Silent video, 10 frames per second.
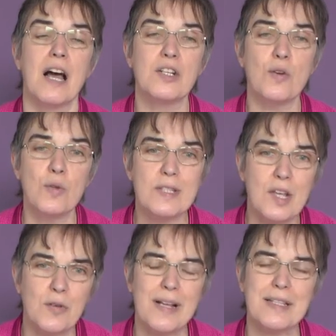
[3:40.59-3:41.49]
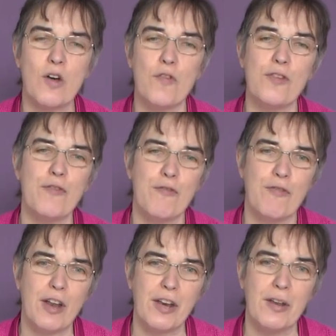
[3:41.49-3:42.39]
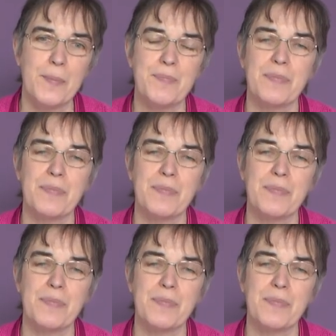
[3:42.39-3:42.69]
and also it's often fun